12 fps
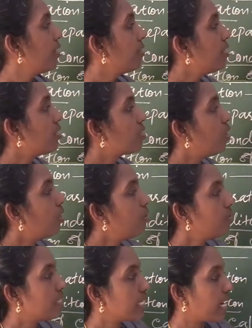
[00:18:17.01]
this
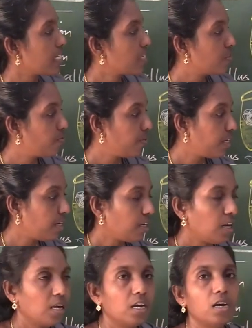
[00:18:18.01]
all
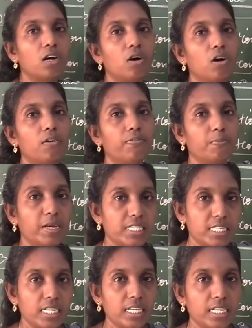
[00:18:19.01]
transfer of
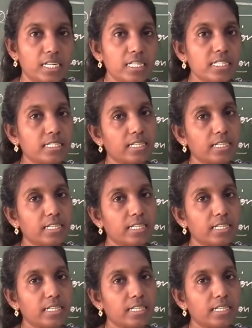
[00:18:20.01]
materials